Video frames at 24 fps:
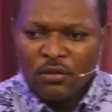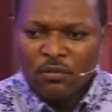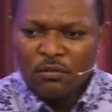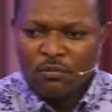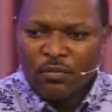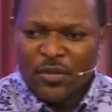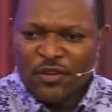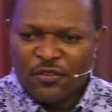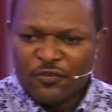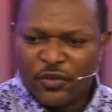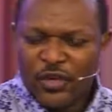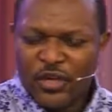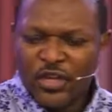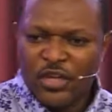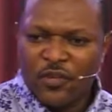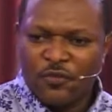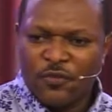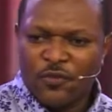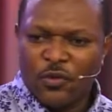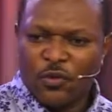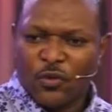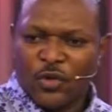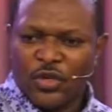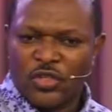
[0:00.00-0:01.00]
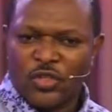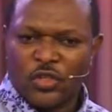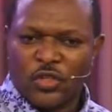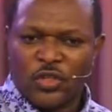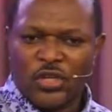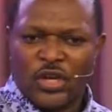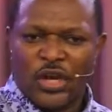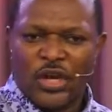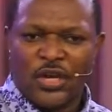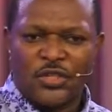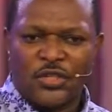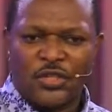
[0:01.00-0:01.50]
My friend, if you were to
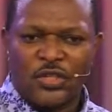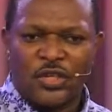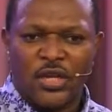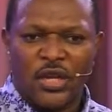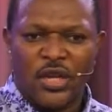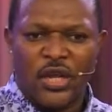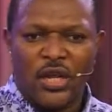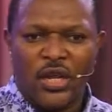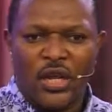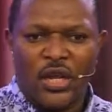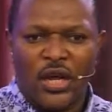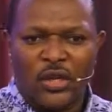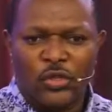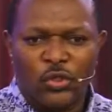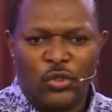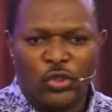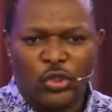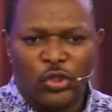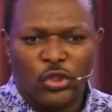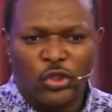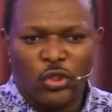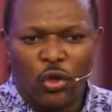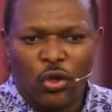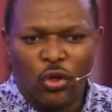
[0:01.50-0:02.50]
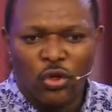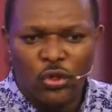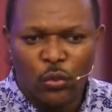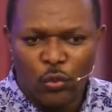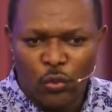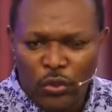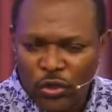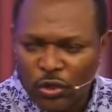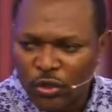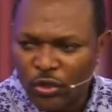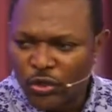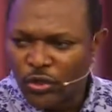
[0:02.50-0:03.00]
die today, are you sure you
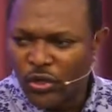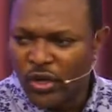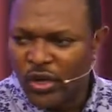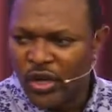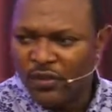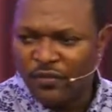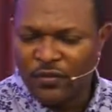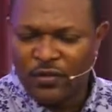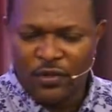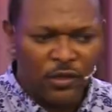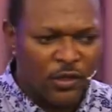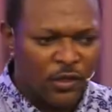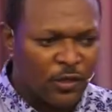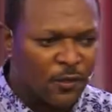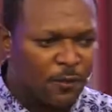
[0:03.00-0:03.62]
would go to heaven?